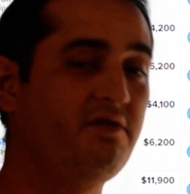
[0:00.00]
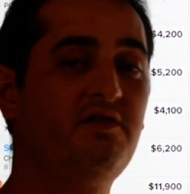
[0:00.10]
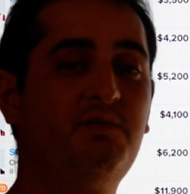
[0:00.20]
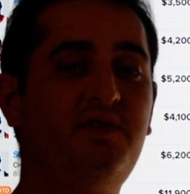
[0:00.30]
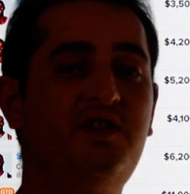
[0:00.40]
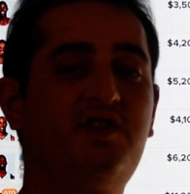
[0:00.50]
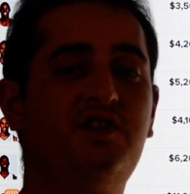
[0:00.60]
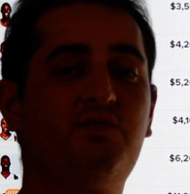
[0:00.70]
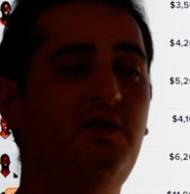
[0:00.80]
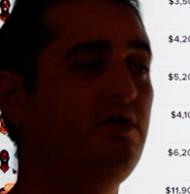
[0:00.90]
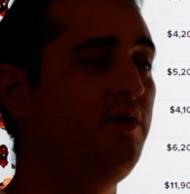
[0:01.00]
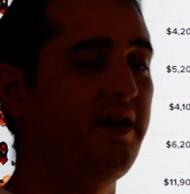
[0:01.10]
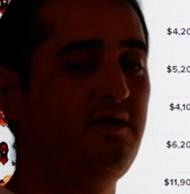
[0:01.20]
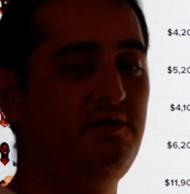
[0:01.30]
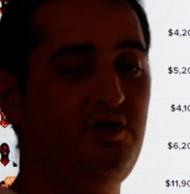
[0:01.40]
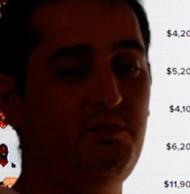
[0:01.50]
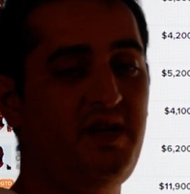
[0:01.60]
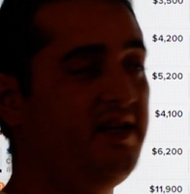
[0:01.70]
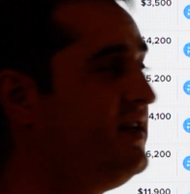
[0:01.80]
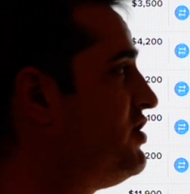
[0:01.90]
through the positions real quick. We'll do a
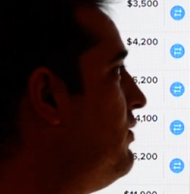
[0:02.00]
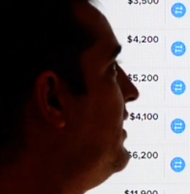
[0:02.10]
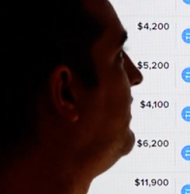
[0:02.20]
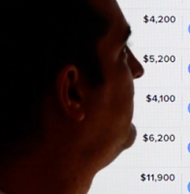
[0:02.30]
minute each one.